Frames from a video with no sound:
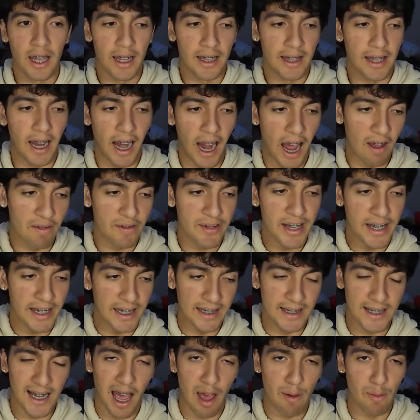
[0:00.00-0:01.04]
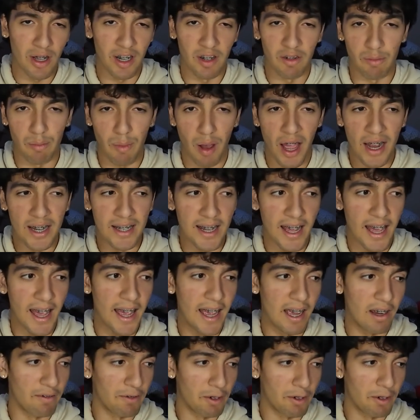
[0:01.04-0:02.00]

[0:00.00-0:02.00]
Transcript: that I've taken time out of my day